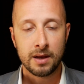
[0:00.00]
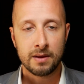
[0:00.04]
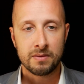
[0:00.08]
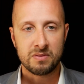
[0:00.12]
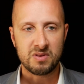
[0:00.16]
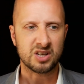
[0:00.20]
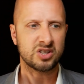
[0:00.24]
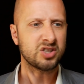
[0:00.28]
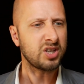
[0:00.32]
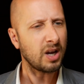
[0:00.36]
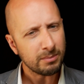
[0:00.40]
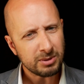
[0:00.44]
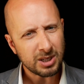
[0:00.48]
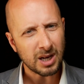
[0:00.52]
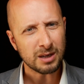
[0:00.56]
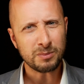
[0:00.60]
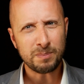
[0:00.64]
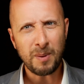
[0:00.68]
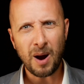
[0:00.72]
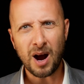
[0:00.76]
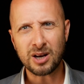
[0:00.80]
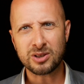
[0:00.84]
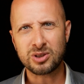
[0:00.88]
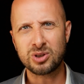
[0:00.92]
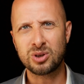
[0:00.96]
The sometimes
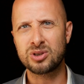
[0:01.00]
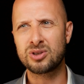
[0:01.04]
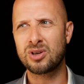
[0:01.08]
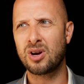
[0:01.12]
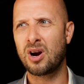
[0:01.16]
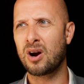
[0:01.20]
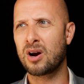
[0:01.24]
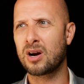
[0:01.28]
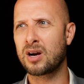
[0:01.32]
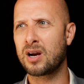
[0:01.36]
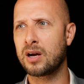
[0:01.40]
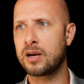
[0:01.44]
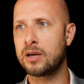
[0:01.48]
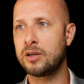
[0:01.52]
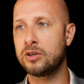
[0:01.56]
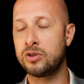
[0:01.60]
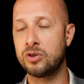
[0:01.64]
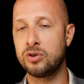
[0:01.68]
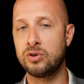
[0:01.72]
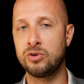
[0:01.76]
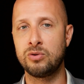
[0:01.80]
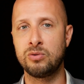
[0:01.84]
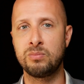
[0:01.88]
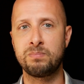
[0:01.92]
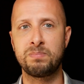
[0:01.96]
boxers are going to
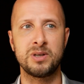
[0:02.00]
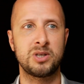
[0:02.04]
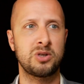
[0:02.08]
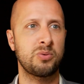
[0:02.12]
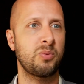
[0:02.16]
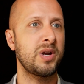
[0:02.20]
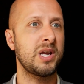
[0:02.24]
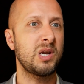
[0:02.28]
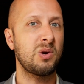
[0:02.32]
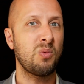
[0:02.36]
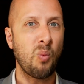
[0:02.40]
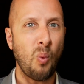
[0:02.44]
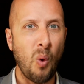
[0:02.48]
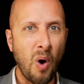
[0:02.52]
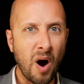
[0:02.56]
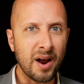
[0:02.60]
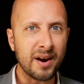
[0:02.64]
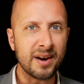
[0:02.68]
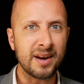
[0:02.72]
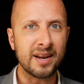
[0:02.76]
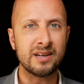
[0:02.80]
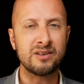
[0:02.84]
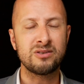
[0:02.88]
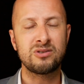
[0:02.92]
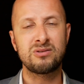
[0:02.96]
do between
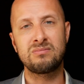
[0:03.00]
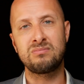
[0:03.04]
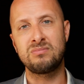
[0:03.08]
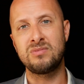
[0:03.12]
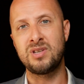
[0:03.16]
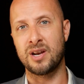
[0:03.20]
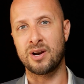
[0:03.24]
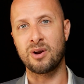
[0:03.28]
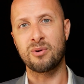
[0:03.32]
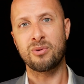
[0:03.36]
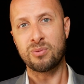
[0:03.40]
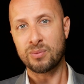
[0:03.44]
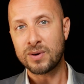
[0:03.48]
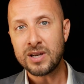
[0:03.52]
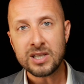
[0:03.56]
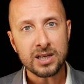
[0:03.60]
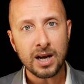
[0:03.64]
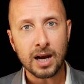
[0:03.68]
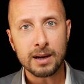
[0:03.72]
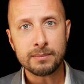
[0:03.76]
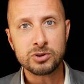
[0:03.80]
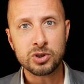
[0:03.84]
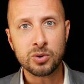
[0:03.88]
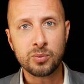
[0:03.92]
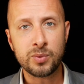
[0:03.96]
1 and 3
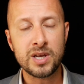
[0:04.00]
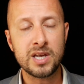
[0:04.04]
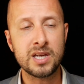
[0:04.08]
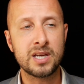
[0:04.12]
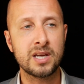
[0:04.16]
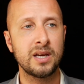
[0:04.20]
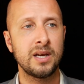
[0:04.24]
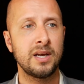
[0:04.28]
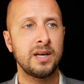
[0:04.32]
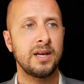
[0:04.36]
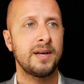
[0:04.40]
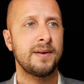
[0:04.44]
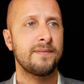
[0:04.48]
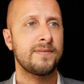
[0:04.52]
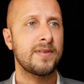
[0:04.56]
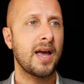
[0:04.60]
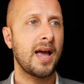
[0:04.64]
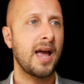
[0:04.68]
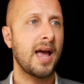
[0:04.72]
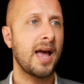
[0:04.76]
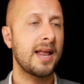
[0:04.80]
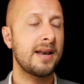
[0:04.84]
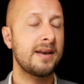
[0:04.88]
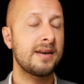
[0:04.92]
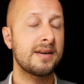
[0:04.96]
times a week.
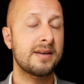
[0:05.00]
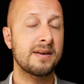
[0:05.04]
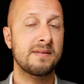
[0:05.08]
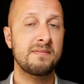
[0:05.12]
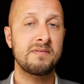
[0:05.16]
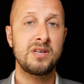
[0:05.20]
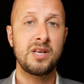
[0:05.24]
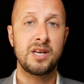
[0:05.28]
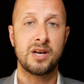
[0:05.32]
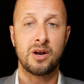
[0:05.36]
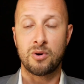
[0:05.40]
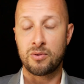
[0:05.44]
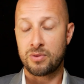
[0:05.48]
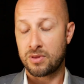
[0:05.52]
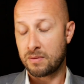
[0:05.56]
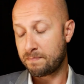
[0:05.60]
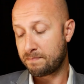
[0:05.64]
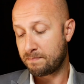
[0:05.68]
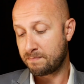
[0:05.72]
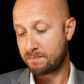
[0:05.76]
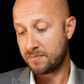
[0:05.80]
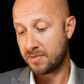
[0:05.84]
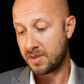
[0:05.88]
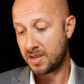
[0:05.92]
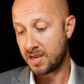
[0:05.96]
And,
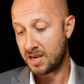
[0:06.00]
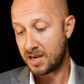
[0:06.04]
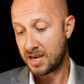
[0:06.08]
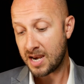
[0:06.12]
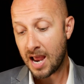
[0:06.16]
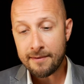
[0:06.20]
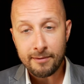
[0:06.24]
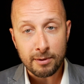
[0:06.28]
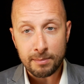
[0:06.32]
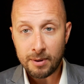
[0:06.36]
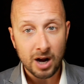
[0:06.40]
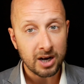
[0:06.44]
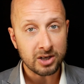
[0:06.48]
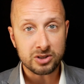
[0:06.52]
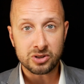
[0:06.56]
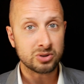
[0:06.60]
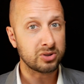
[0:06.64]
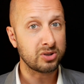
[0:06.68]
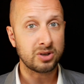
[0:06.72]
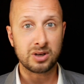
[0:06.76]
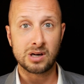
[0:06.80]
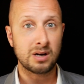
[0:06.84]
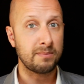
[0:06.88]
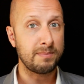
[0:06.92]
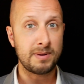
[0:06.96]
the never boxers
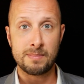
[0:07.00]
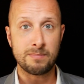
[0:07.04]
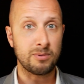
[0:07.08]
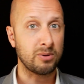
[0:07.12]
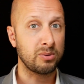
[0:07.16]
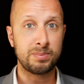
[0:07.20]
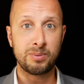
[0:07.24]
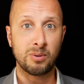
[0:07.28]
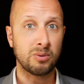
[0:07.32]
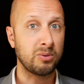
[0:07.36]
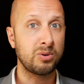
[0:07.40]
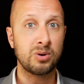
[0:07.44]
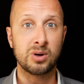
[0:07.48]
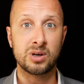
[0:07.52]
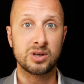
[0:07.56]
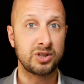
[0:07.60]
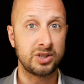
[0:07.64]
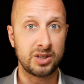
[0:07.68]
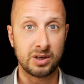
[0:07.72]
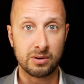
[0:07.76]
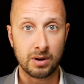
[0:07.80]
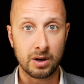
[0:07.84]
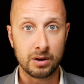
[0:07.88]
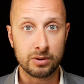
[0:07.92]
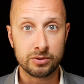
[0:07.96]
are going to be people who are
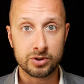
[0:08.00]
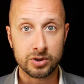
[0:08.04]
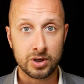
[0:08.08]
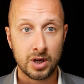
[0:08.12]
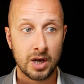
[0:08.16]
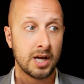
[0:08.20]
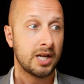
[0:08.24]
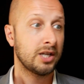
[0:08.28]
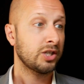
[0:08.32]
zeros.